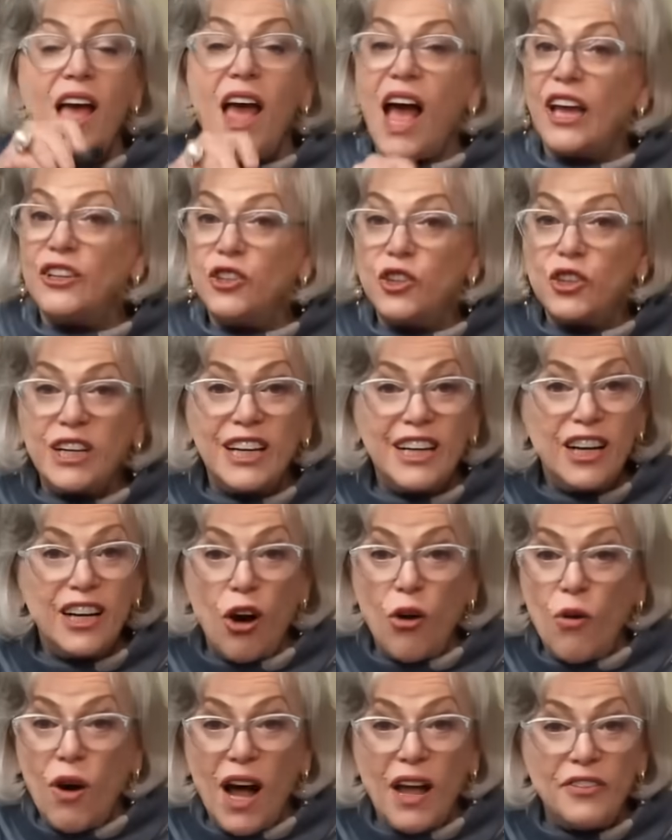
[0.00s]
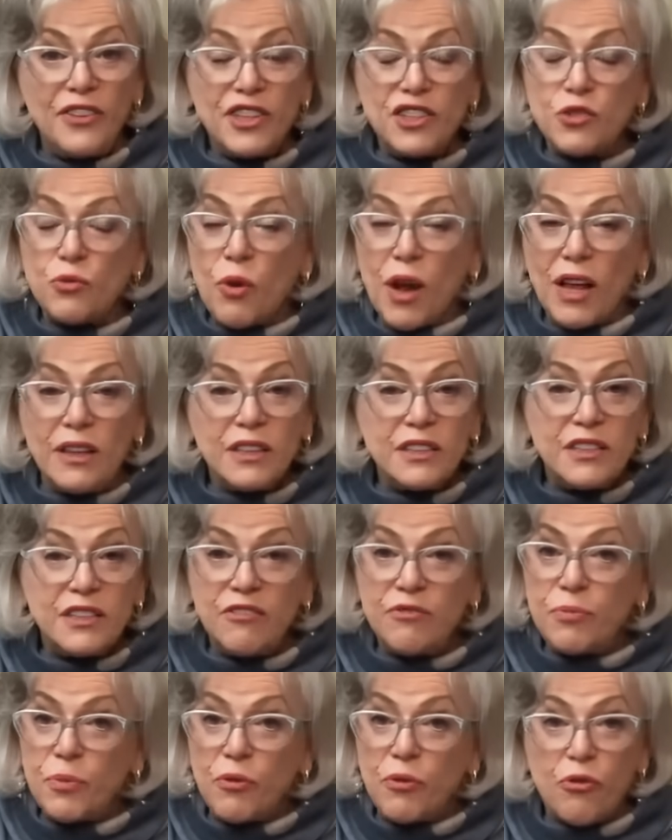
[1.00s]
And you can go on this
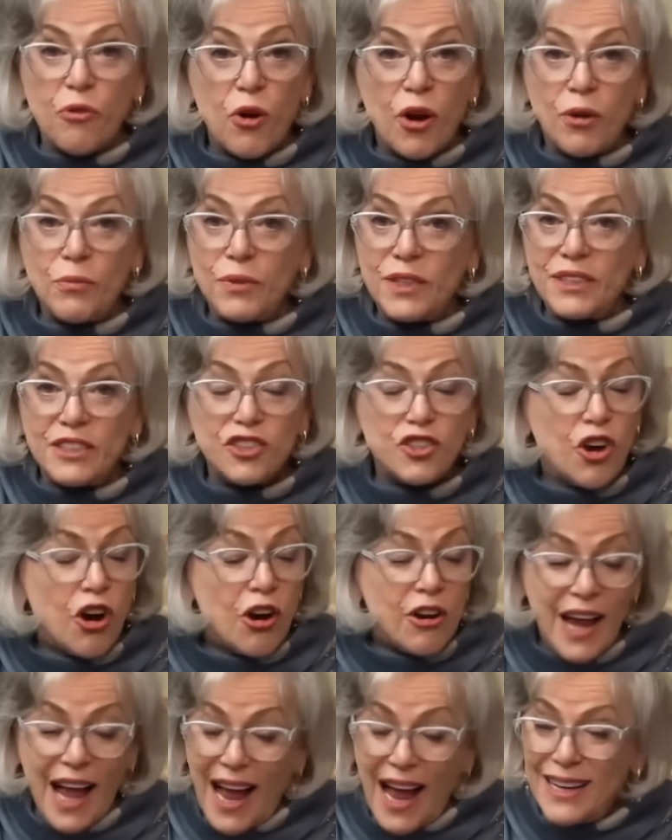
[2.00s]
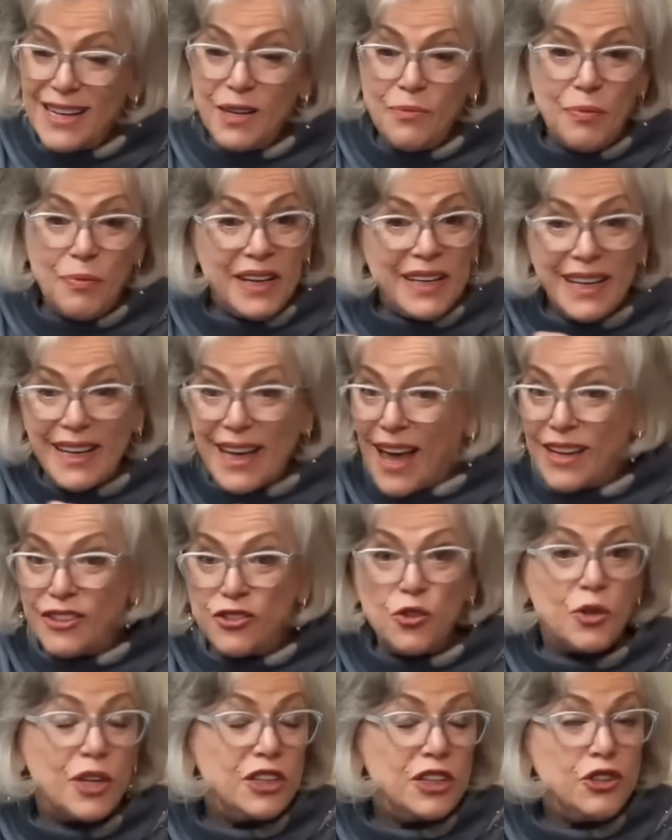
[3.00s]
relative performance chart. Anybody can.
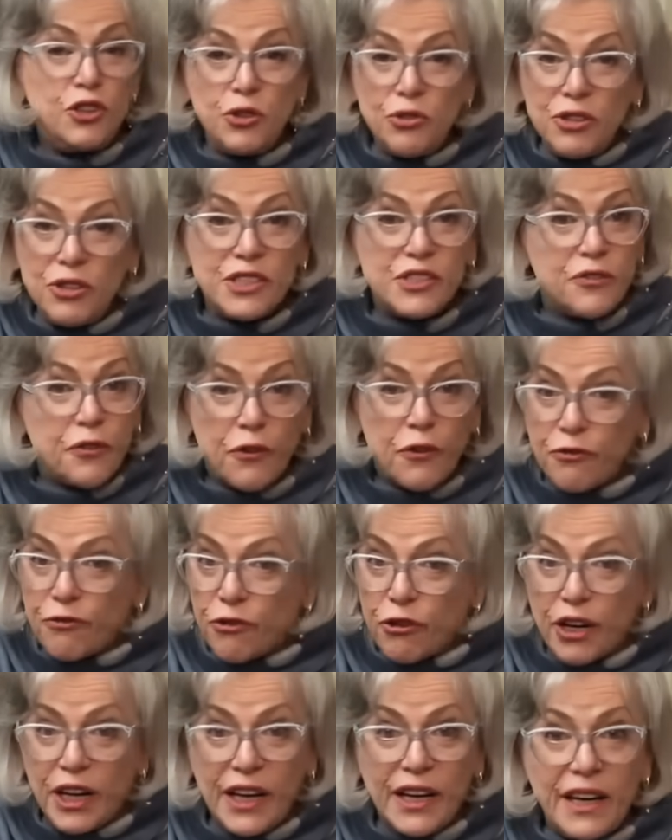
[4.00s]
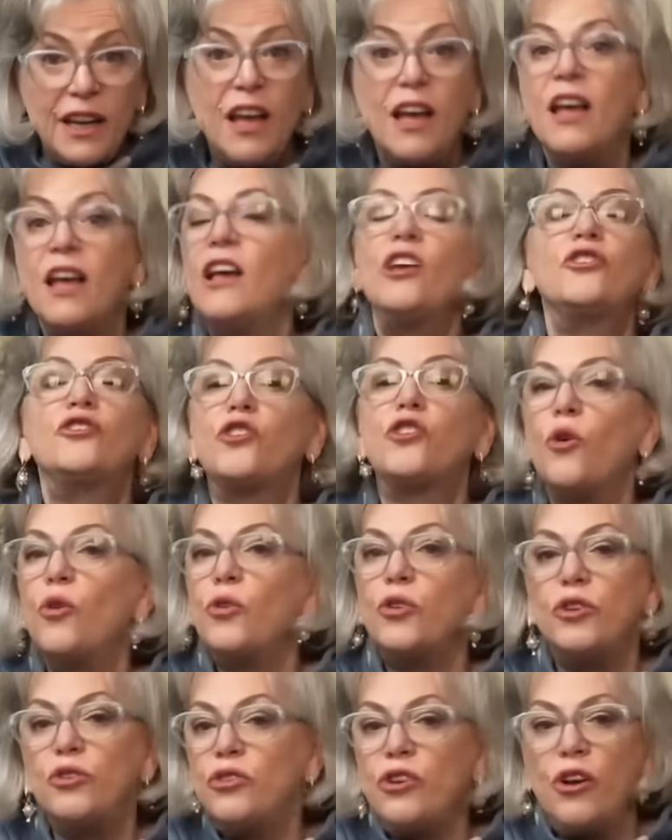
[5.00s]
You can do this for free. So
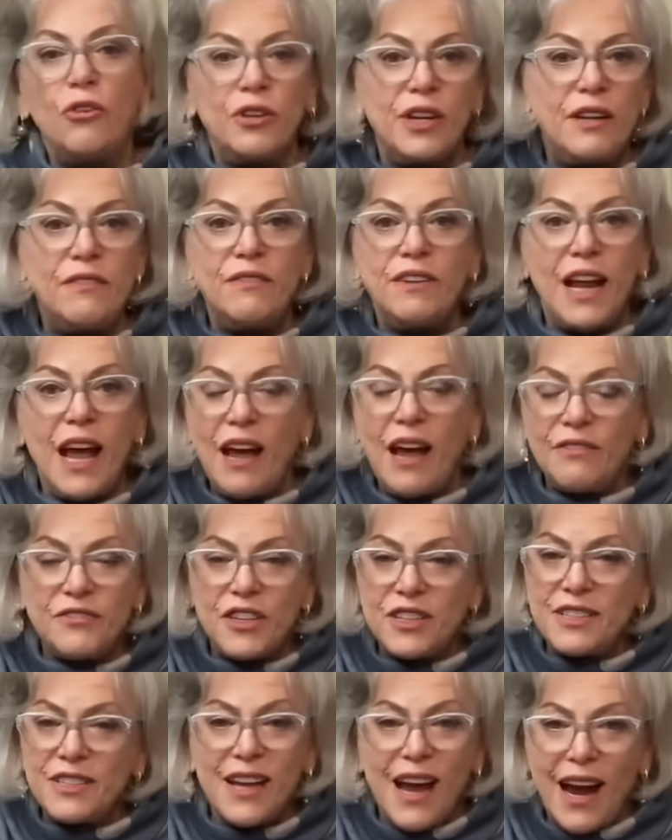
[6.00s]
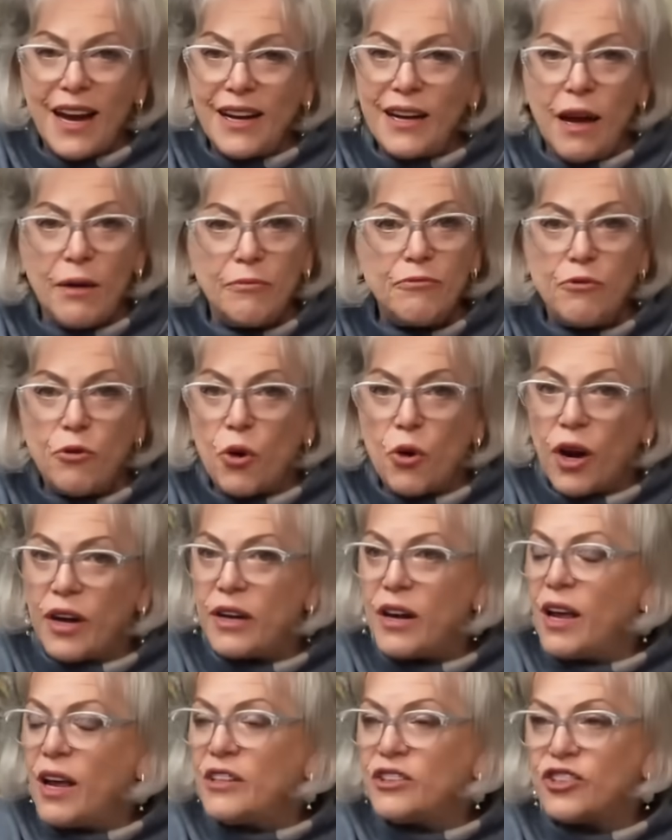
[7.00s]
you don't even have to sign up for
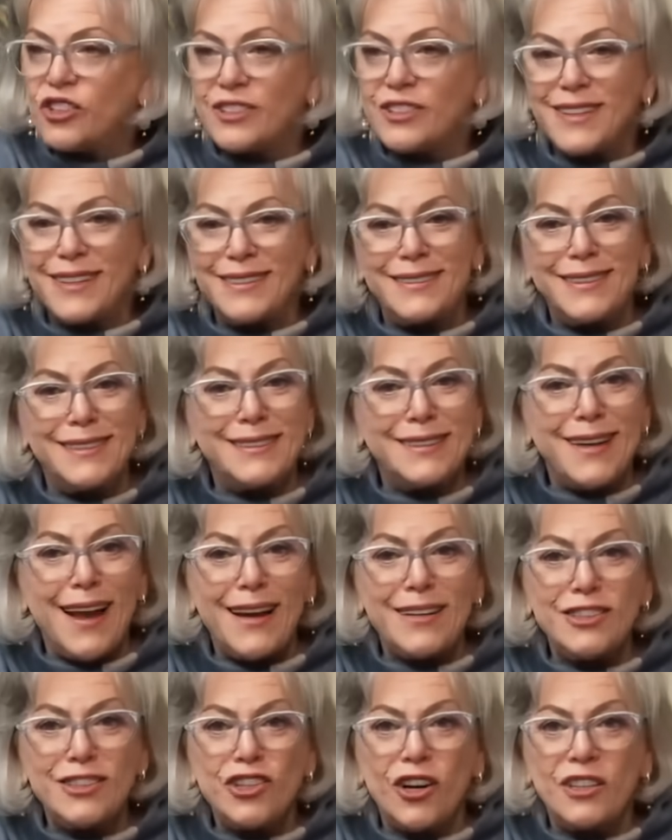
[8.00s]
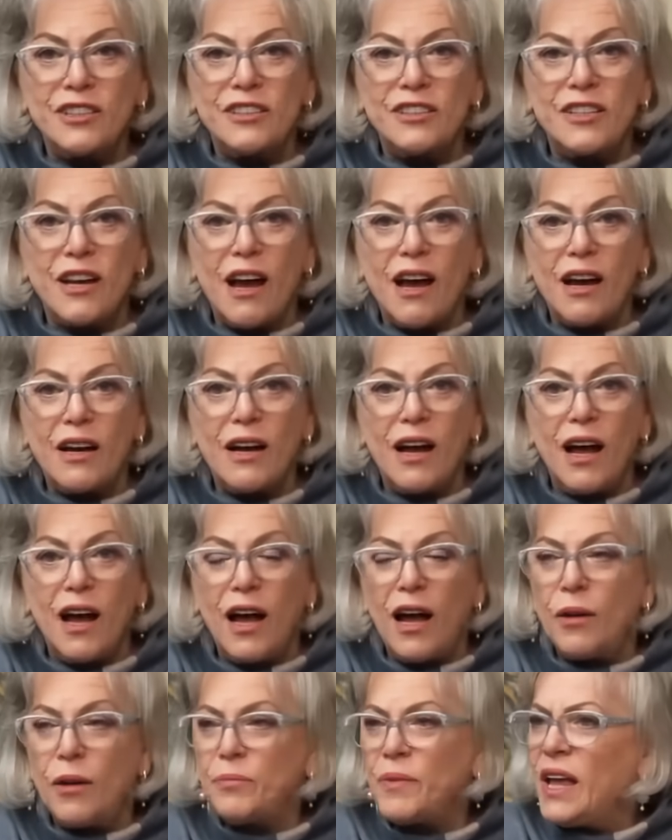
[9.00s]
it. Just at
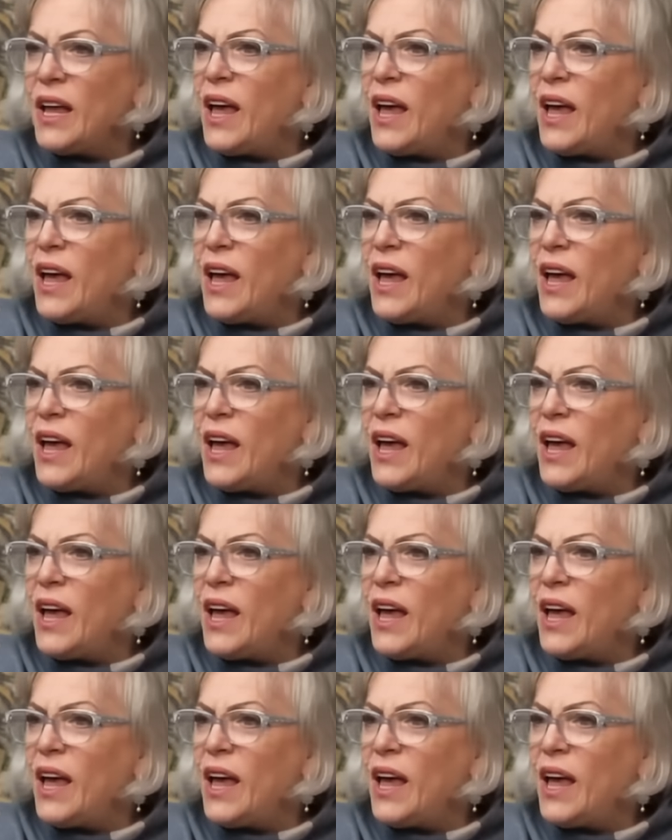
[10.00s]
stockcharts.com.